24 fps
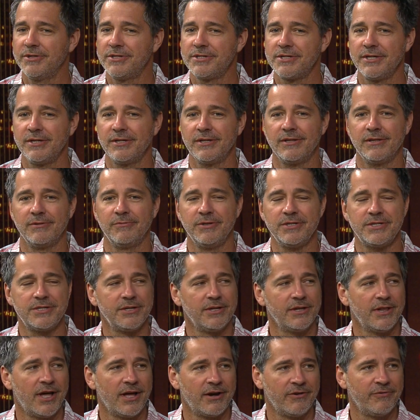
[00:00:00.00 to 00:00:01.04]
see we see
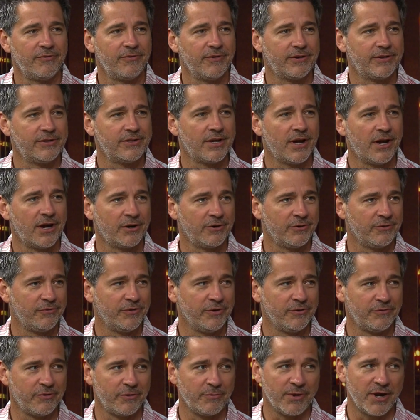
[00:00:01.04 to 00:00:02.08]
a lot of
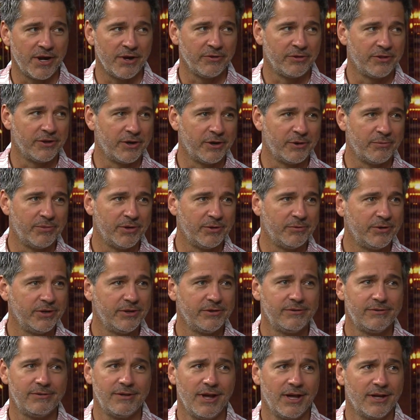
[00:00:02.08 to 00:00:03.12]
photography from out there, but we
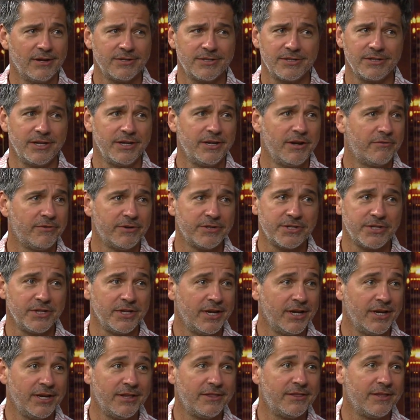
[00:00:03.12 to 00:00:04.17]
honestly had never seen
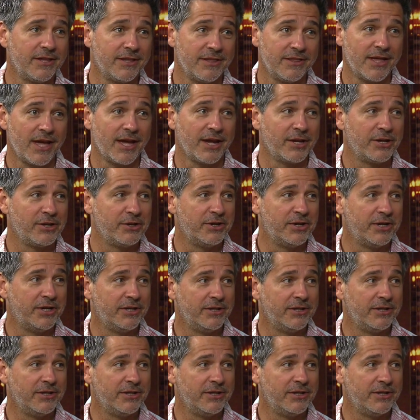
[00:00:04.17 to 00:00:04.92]
anything that good.